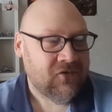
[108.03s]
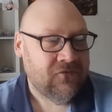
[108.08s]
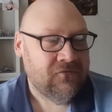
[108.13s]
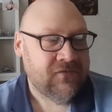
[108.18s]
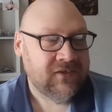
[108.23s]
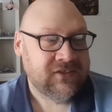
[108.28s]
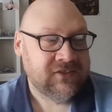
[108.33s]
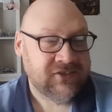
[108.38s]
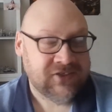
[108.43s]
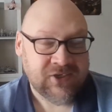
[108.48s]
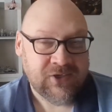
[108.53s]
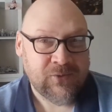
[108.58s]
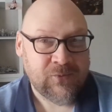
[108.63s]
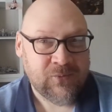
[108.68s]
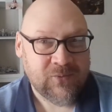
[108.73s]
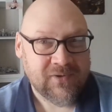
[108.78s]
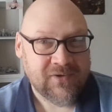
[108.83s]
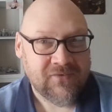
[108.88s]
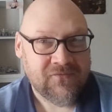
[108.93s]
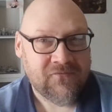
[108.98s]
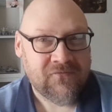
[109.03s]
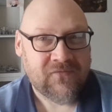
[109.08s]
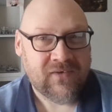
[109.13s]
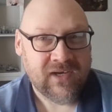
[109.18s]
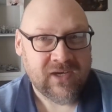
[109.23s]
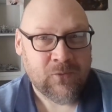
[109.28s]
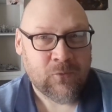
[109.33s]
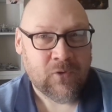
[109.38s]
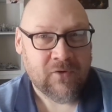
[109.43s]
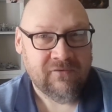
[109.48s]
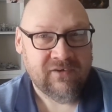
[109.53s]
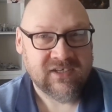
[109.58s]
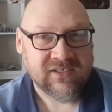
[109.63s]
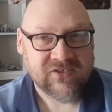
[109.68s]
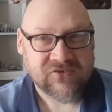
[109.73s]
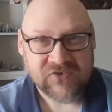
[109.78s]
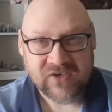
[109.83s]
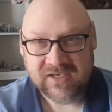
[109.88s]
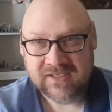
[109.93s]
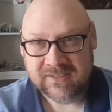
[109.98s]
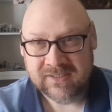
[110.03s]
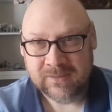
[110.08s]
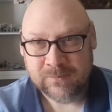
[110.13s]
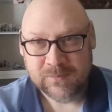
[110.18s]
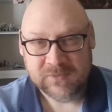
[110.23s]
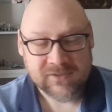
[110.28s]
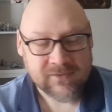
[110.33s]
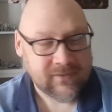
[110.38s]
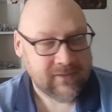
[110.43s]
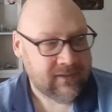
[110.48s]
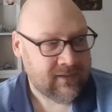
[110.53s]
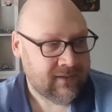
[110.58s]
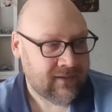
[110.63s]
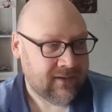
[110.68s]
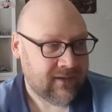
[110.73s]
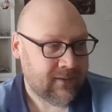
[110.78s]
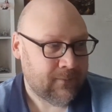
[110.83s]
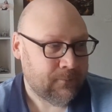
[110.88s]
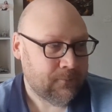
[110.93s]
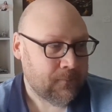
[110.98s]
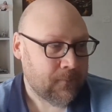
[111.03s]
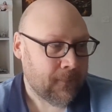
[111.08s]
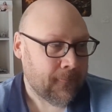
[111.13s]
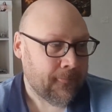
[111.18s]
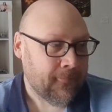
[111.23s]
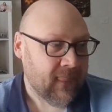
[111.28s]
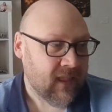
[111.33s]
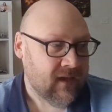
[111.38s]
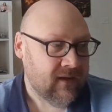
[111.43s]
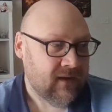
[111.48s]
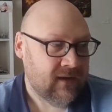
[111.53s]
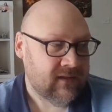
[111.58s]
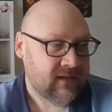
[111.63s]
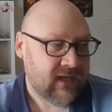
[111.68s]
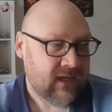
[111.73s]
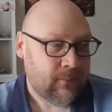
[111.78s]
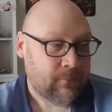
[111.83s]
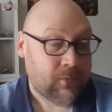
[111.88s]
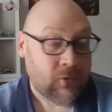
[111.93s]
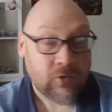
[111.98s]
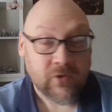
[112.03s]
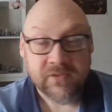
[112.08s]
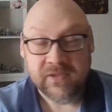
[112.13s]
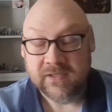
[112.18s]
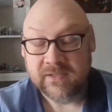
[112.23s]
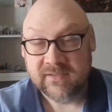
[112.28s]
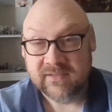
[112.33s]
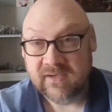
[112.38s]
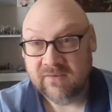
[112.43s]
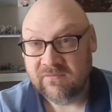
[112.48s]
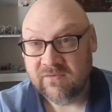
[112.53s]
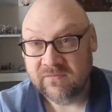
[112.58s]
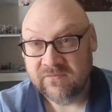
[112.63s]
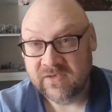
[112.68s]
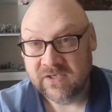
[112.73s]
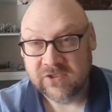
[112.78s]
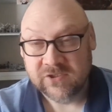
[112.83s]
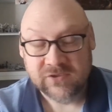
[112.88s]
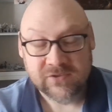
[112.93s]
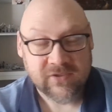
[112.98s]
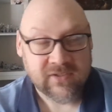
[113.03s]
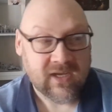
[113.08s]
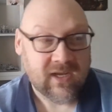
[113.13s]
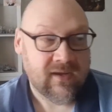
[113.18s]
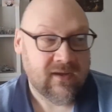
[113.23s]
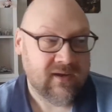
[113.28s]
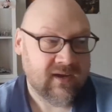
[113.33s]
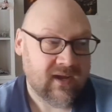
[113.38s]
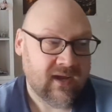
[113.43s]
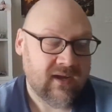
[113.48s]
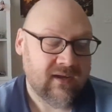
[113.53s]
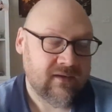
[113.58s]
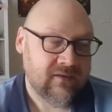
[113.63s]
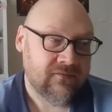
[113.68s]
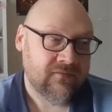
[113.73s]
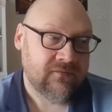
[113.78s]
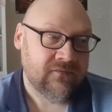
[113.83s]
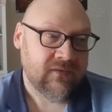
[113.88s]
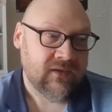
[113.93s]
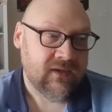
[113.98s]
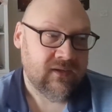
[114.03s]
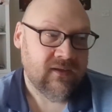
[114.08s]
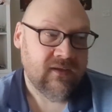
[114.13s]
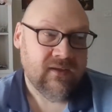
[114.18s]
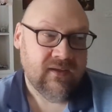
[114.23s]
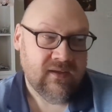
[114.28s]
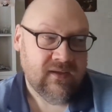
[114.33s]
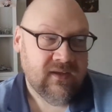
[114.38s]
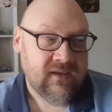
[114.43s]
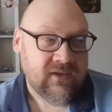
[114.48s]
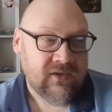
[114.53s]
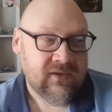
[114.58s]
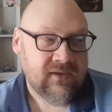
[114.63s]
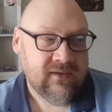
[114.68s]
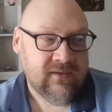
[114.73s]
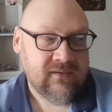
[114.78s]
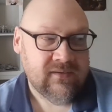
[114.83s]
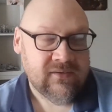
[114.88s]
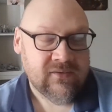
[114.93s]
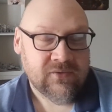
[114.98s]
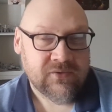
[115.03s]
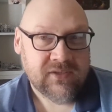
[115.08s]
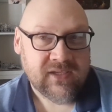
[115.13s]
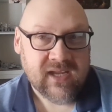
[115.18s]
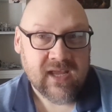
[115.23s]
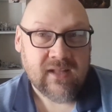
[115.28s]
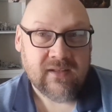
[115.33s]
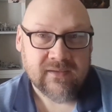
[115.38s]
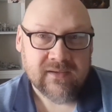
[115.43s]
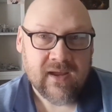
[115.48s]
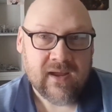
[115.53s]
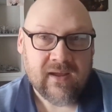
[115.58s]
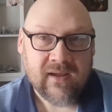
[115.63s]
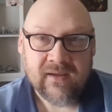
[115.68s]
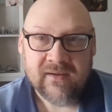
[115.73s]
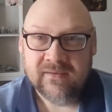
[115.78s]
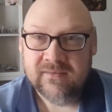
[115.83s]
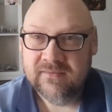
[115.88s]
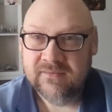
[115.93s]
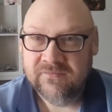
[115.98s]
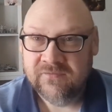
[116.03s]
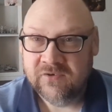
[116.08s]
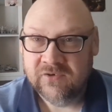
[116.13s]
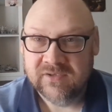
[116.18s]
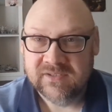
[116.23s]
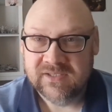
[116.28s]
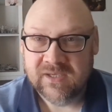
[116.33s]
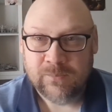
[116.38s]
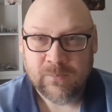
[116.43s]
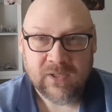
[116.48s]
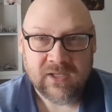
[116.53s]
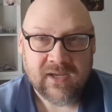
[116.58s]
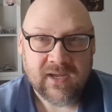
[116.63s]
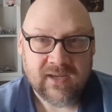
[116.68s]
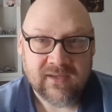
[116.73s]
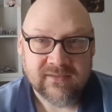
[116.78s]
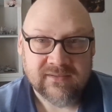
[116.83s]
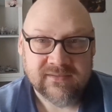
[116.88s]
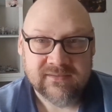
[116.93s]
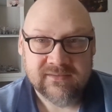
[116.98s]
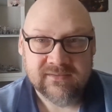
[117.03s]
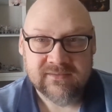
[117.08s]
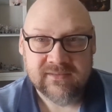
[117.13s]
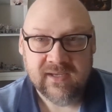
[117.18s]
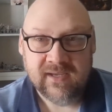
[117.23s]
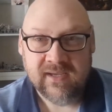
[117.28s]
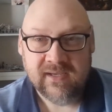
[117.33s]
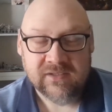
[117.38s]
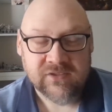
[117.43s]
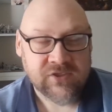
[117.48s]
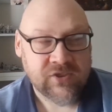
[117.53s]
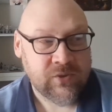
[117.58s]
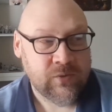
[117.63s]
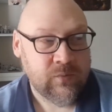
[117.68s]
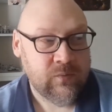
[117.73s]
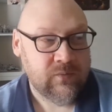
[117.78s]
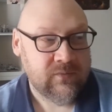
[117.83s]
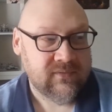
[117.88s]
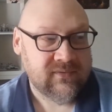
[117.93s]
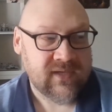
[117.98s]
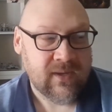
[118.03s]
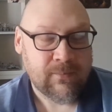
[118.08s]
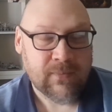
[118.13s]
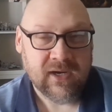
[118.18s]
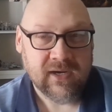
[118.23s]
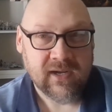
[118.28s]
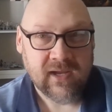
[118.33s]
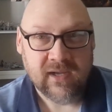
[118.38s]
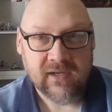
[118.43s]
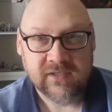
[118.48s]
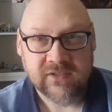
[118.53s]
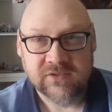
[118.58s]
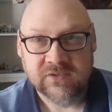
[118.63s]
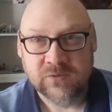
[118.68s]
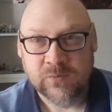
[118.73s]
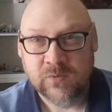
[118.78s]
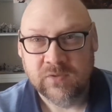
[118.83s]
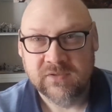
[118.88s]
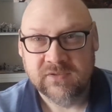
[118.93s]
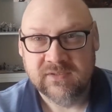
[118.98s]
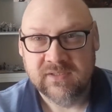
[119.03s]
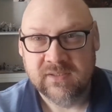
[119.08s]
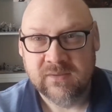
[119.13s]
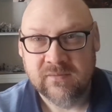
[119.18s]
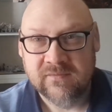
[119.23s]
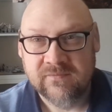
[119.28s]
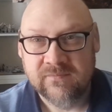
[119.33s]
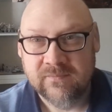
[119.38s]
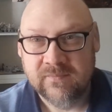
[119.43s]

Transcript: for 2 fire warrior strike teams, and they are both in a devilfish. So that kind of, the Eldar, for example, had 2 10-man guardian squads in